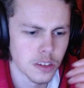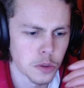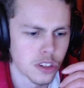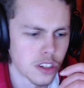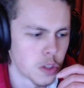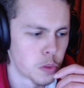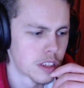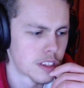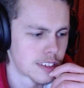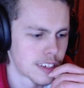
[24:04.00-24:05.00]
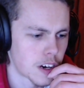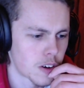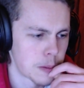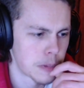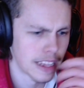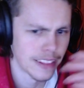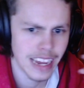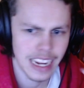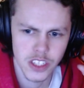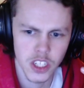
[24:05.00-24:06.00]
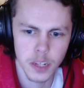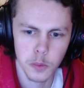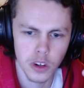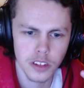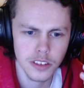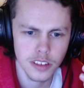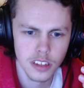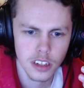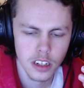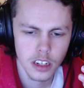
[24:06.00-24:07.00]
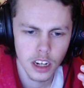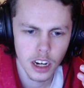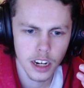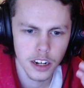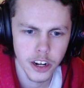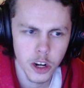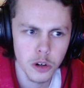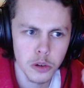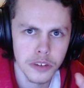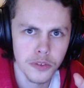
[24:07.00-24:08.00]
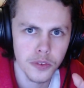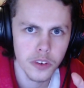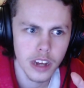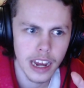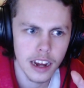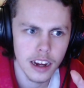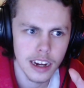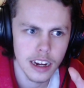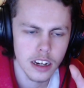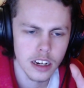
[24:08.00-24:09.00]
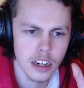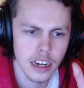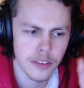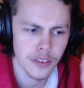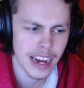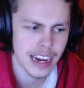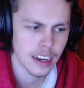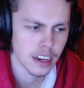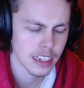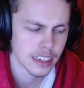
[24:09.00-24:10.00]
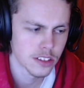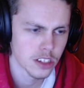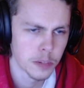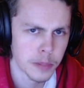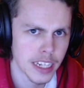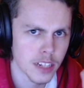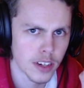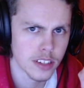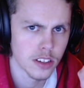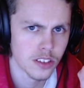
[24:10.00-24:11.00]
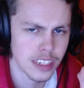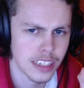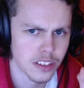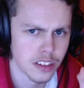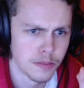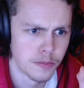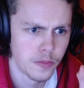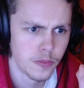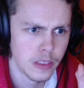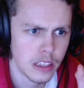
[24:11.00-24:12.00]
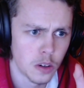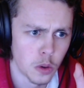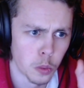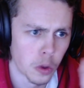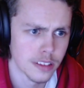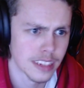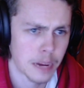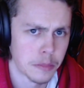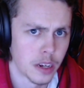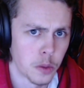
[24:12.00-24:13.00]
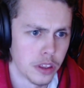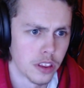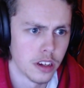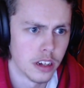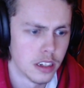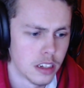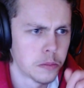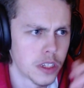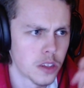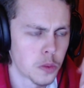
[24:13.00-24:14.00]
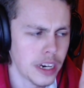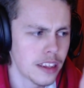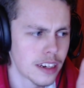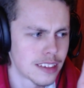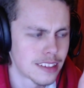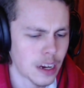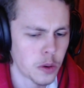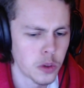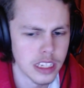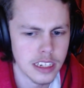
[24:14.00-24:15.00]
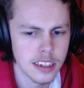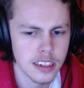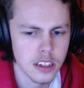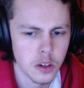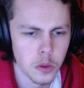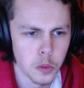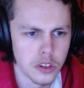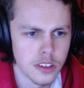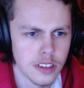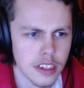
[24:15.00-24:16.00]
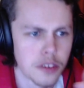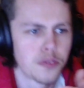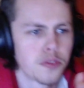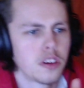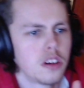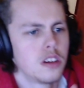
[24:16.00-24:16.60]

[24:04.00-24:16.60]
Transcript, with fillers: that was to do with the C R M, and then there actually was. And I don't know if, uh, if Al is going to be in the rest of the season, or what's happening with her, but the way that it sounded was as if